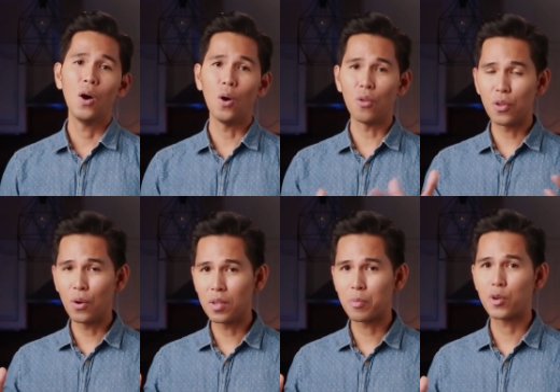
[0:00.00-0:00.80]

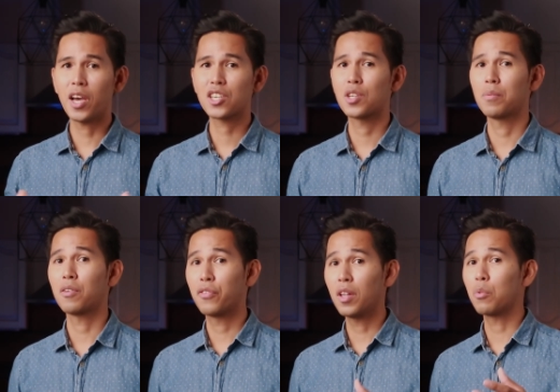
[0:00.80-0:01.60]
although the production of the
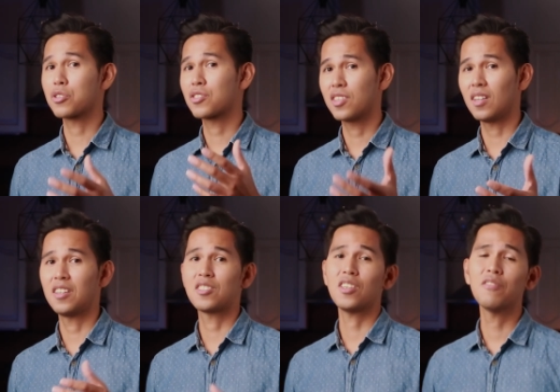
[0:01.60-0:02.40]
film was still in
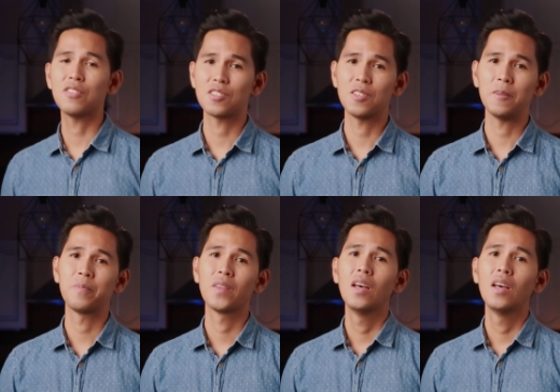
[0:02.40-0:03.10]
its infancy.